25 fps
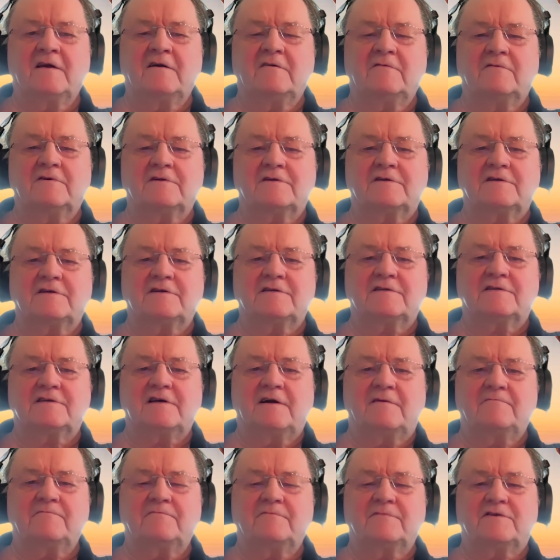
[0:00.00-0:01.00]
which is
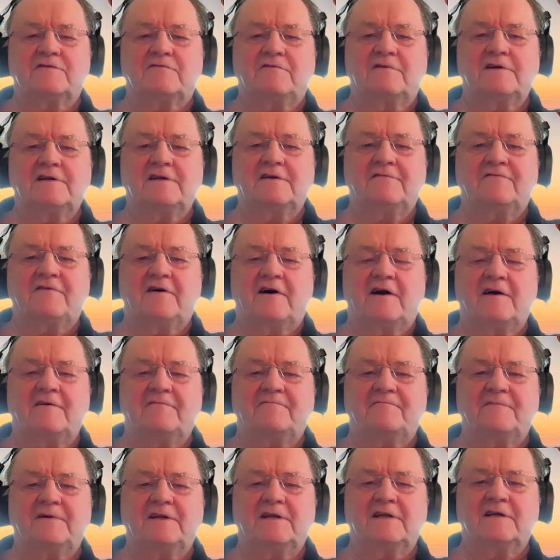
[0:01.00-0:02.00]
some
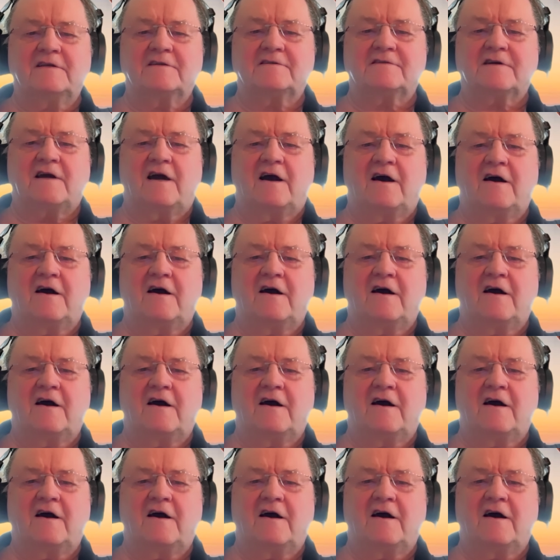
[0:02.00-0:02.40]
25 minutes